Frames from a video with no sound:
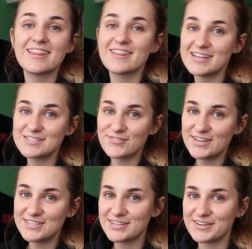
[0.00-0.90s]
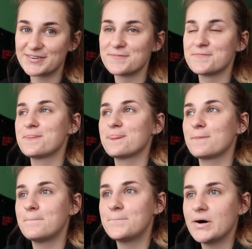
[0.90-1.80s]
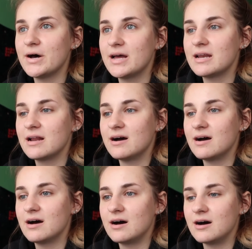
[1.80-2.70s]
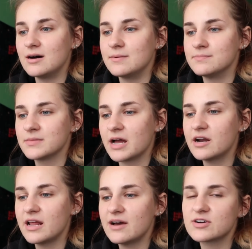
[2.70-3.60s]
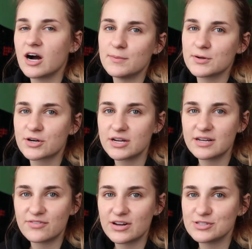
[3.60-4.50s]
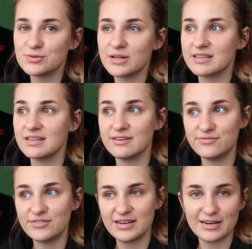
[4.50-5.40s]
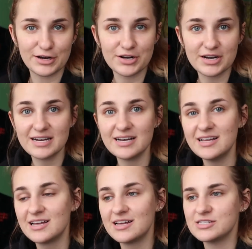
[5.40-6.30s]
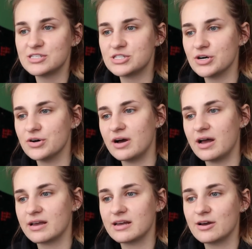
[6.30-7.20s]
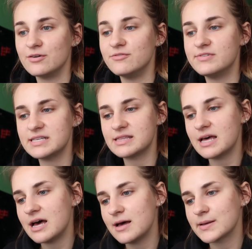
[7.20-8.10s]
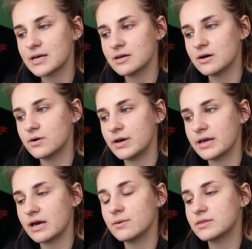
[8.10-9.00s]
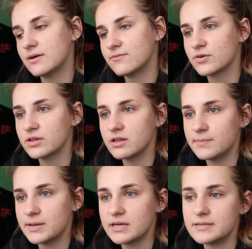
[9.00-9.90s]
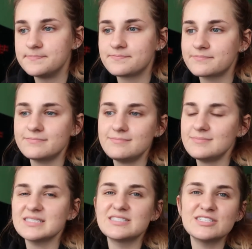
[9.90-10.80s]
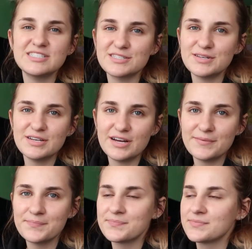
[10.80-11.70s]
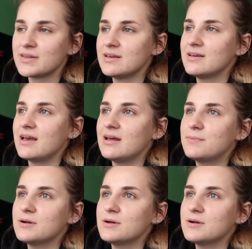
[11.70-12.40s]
that's fun too. But I already have a couple Korean friends who like live in Korea, so I can go and visit them. I can go hang out with them for a little bit, just, you know. And